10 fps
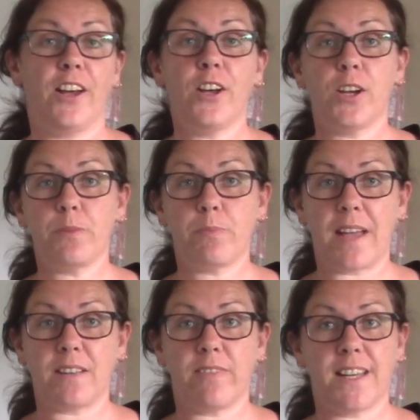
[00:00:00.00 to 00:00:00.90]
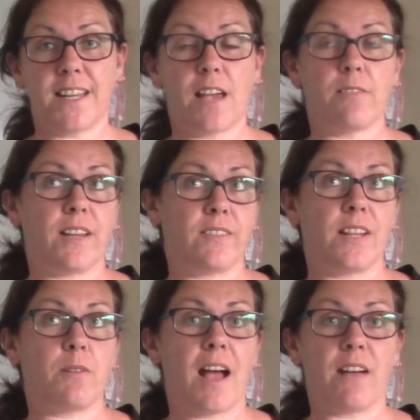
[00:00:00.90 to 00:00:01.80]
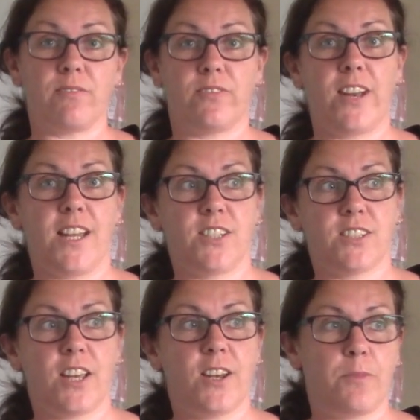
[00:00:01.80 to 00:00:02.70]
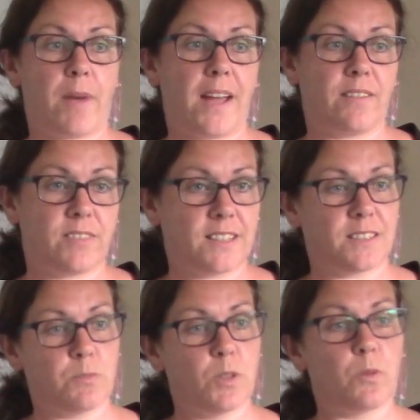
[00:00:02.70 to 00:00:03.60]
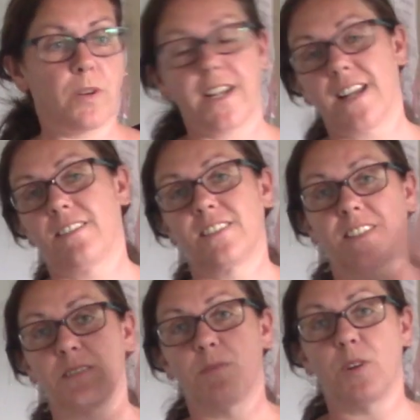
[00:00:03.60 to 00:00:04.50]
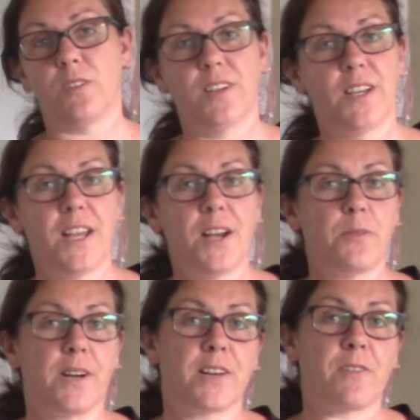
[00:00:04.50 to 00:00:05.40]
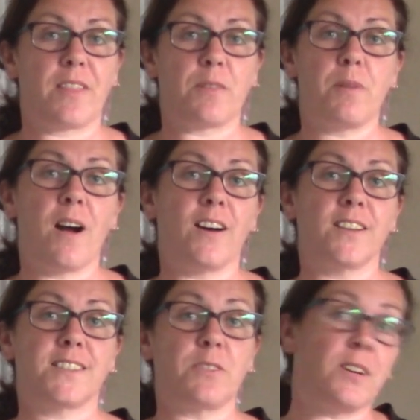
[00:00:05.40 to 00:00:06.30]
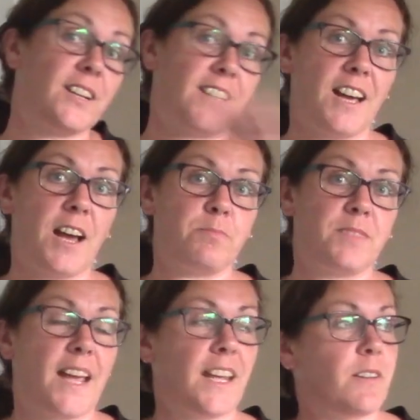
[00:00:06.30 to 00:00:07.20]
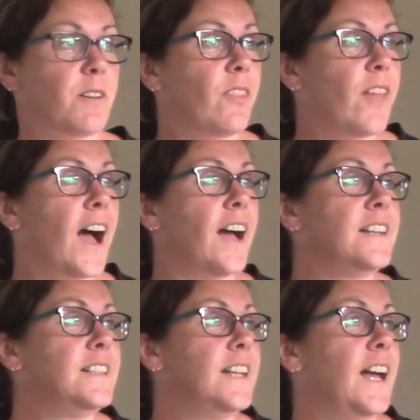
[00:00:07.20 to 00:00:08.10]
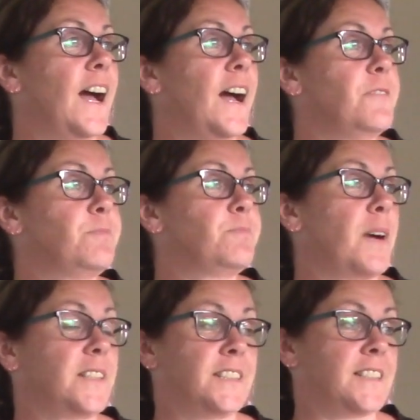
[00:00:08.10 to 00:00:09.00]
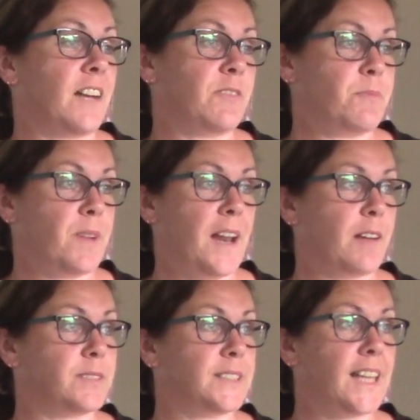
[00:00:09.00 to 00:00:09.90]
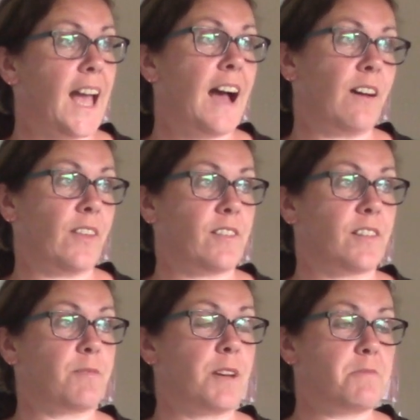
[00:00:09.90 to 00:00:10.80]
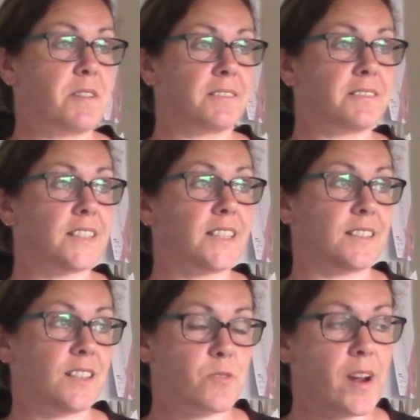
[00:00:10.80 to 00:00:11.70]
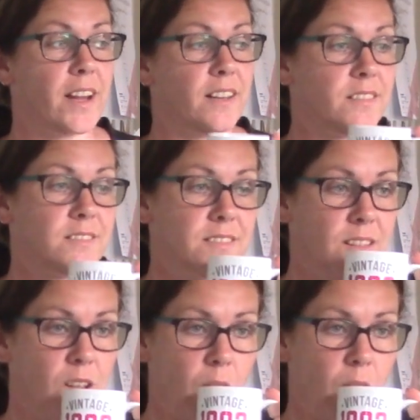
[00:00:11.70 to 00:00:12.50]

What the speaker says: herb bed video, even though I haven't finished the herb bed. I've done some more work and I've done some more work around the plot, so I wanted to update you on that, but I just haven't been able to get out there at the moment because of the rain. Ugh.